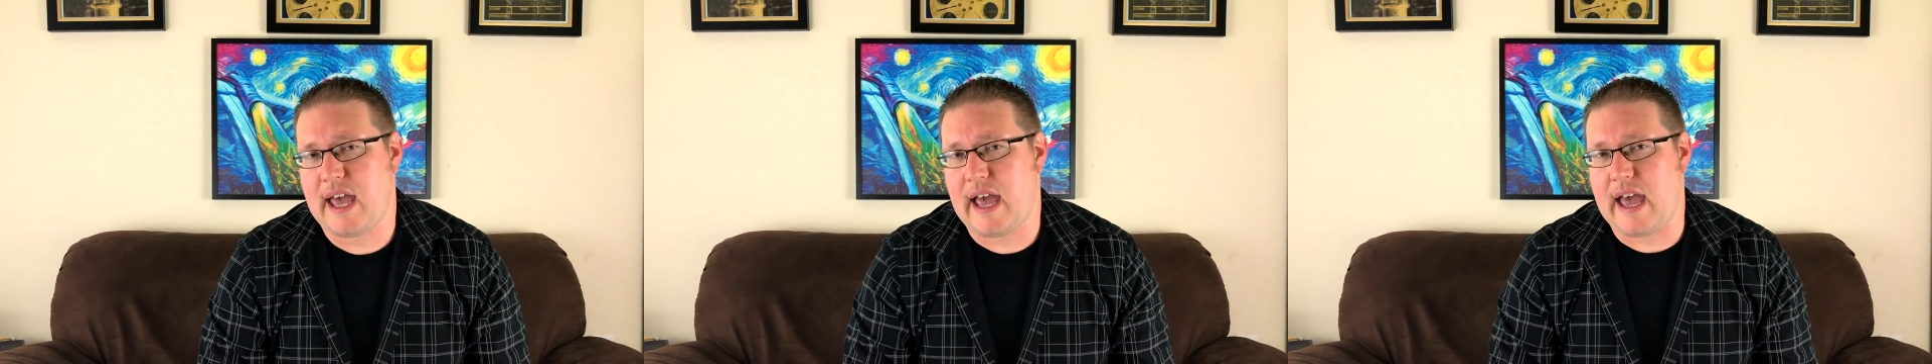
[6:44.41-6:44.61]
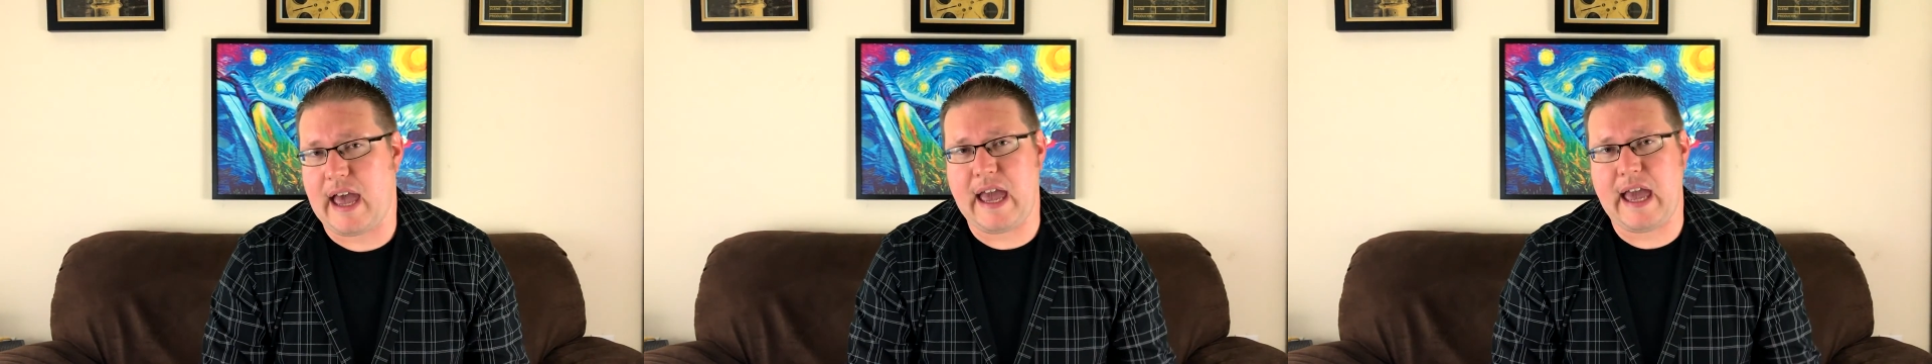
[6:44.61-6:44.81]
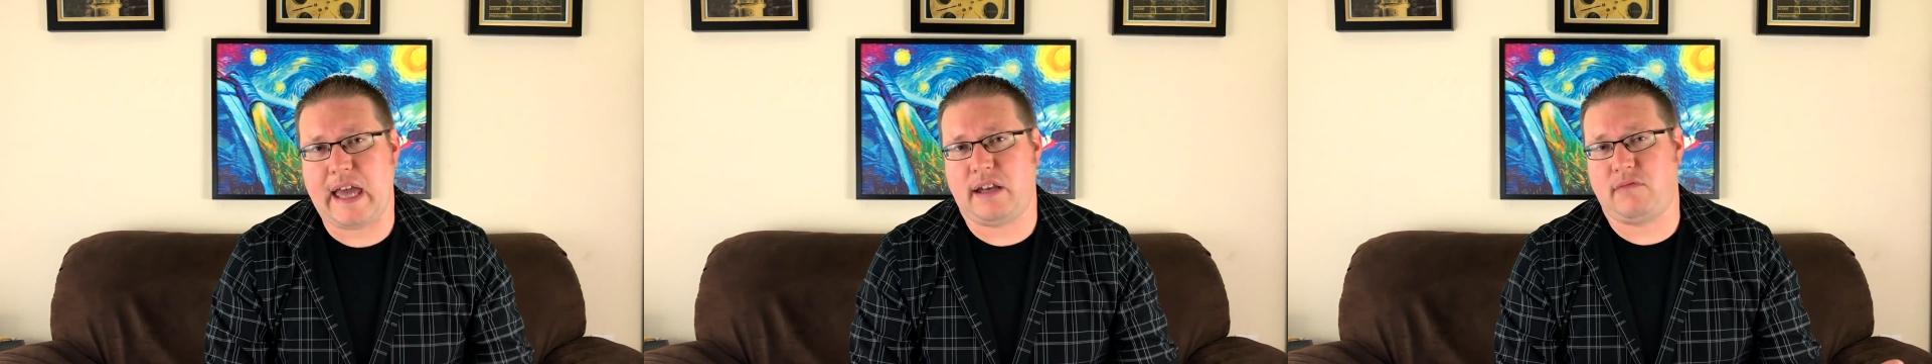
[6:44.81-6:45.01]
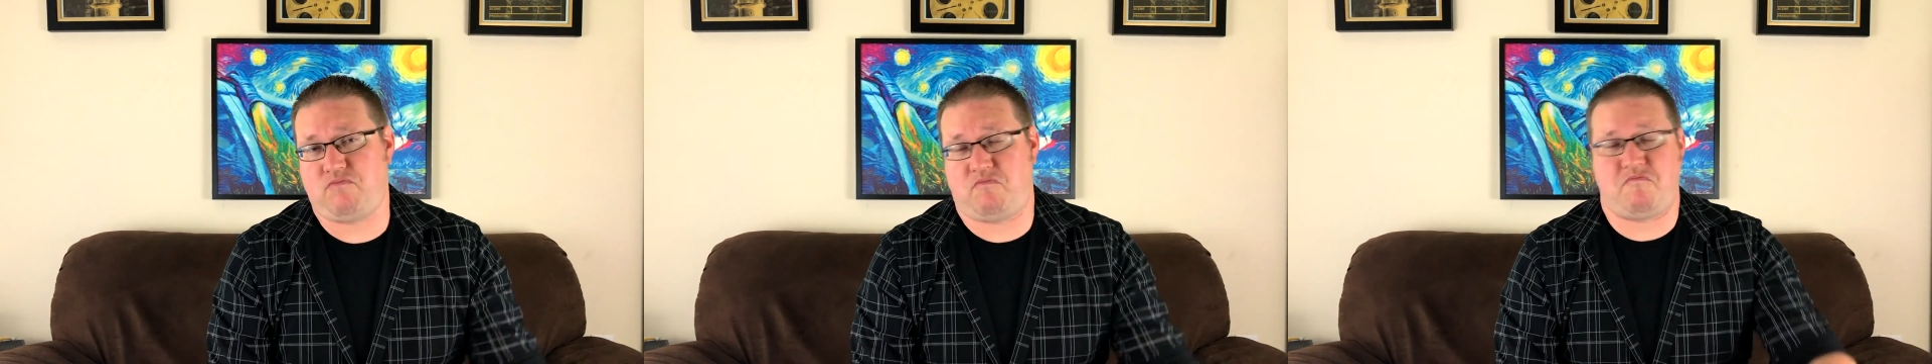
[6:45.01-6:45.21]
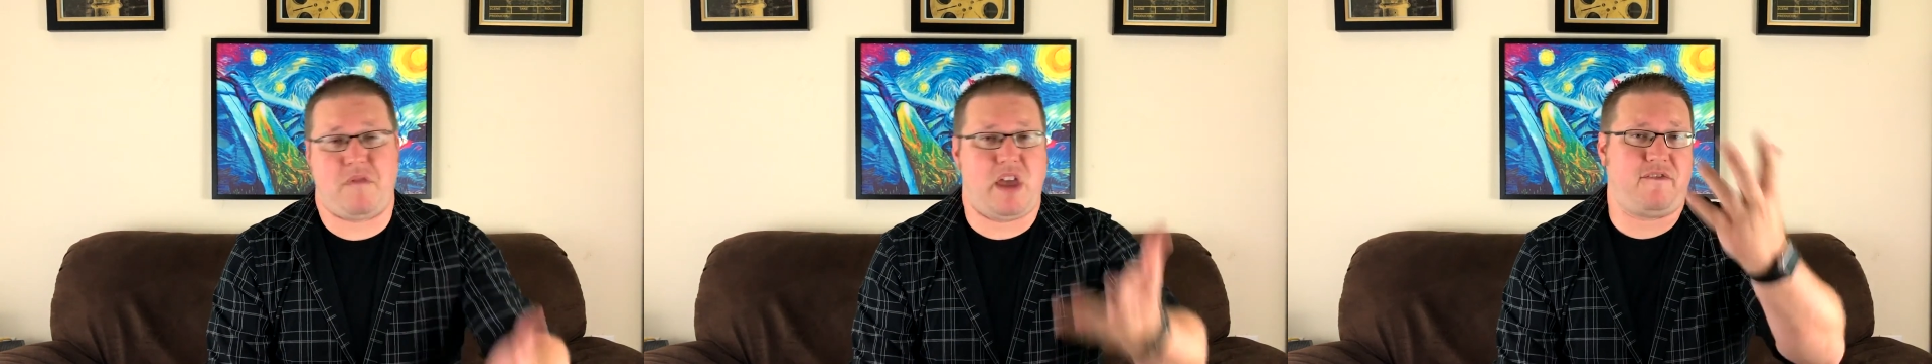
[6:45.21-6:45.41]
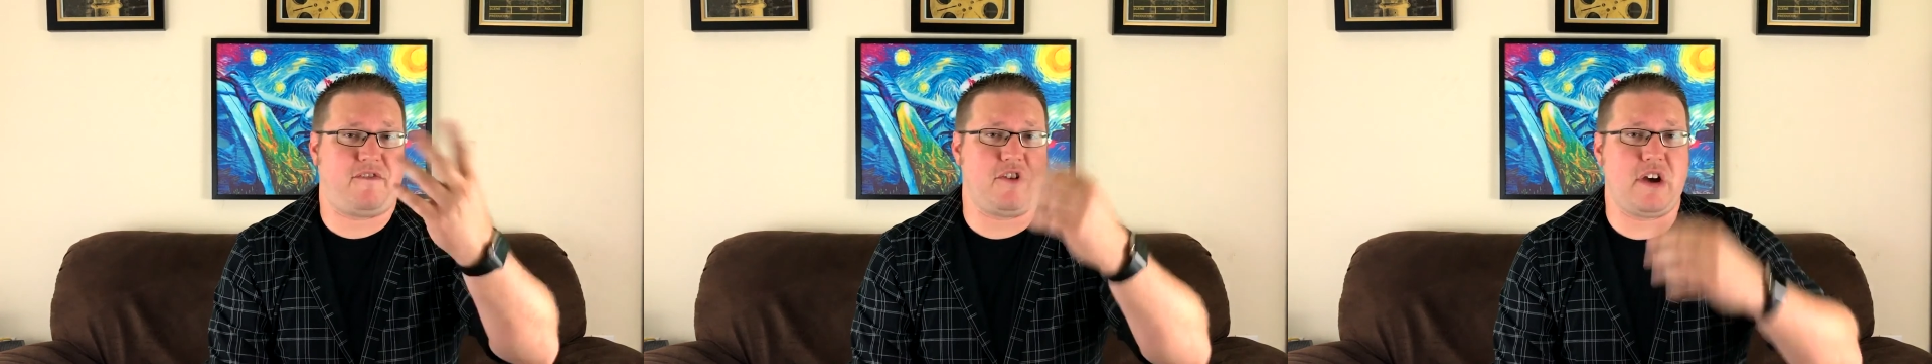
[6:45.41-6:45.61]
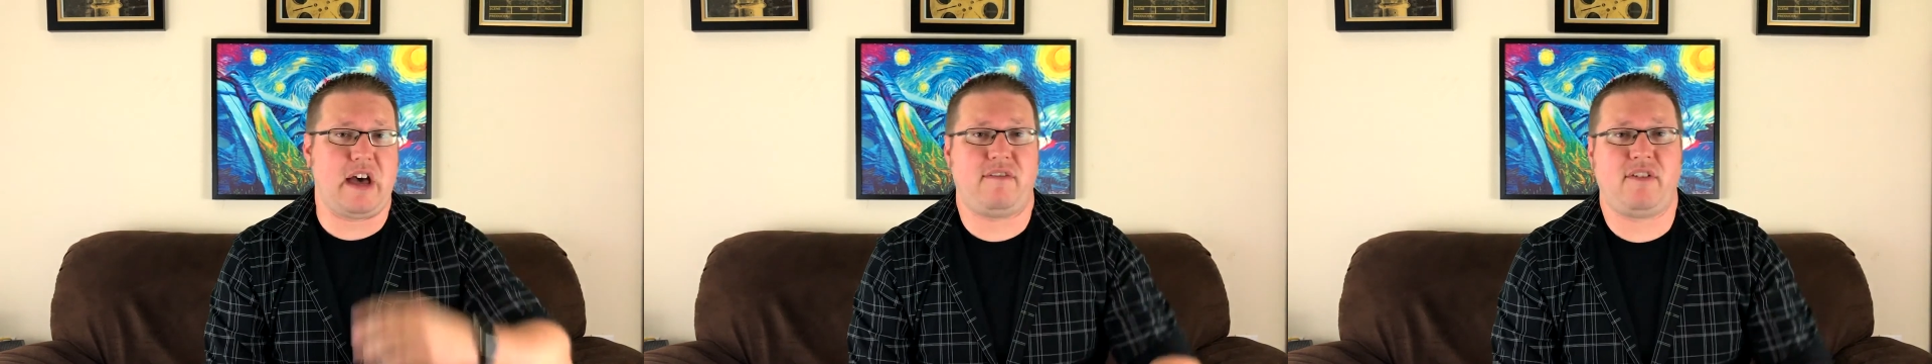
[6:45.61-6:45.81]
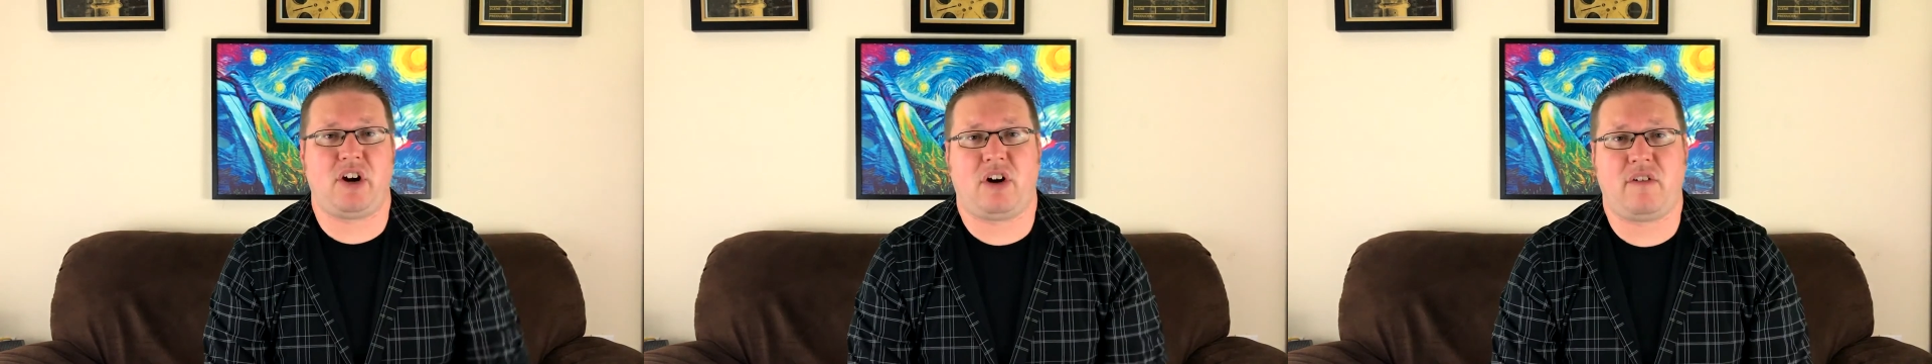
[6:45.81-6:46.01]
And if you
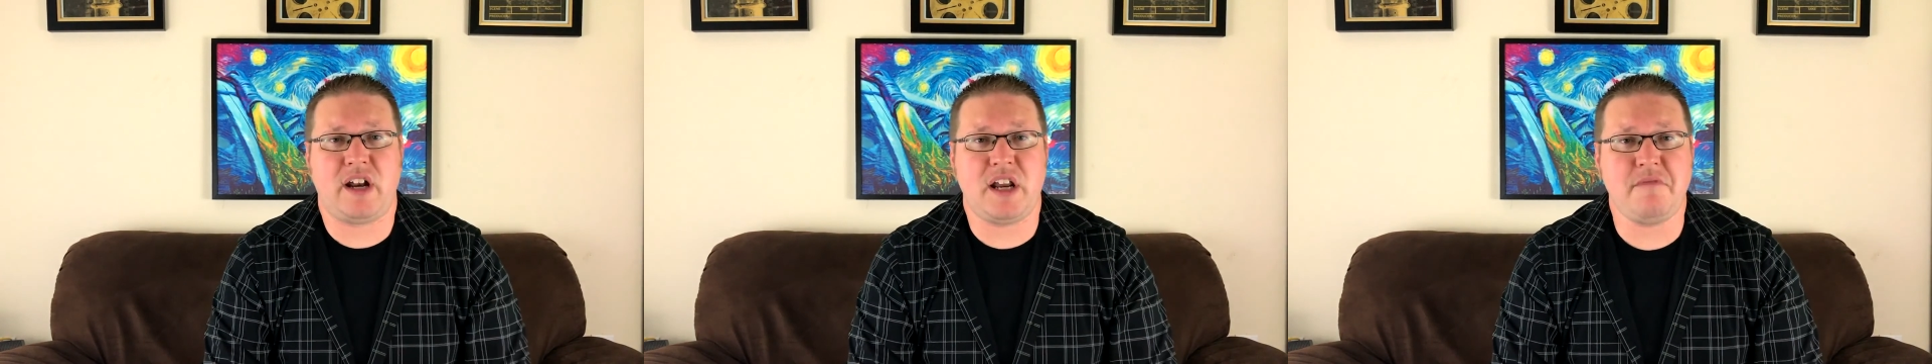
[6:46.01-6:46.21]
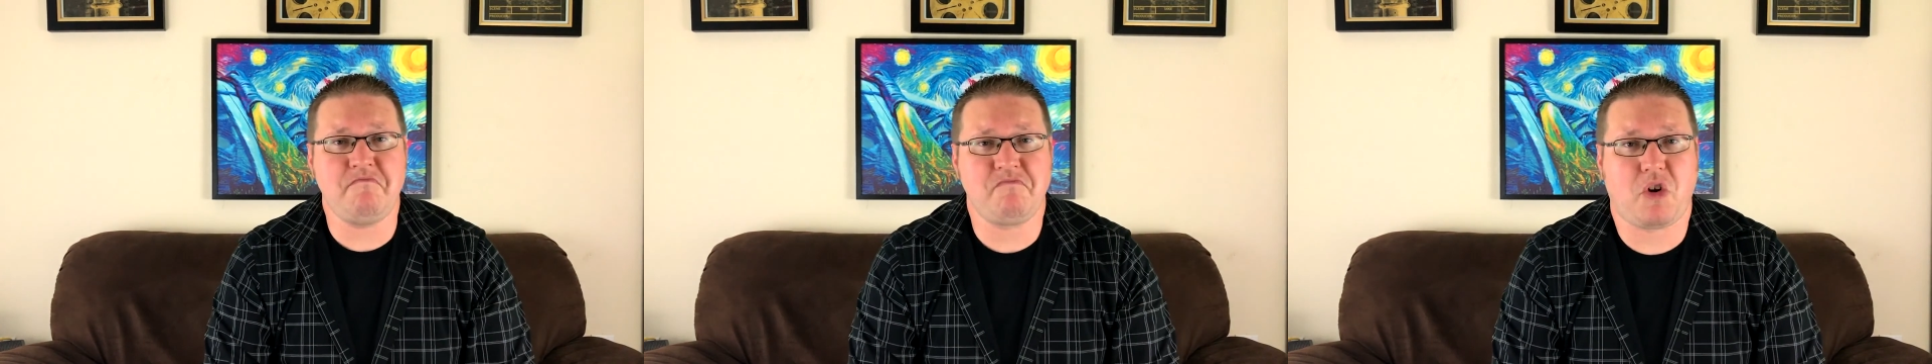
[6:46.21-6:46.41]
haven't already,